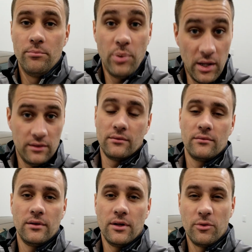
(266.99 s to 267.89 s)

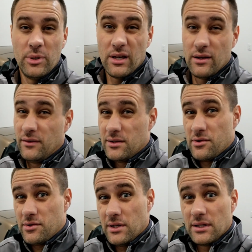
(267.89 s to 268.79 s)
but it'll be kind of
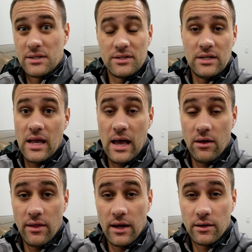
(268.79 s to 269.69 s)
interesting to see how
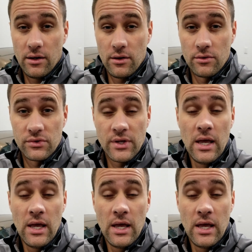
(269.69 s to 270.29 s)
that goes.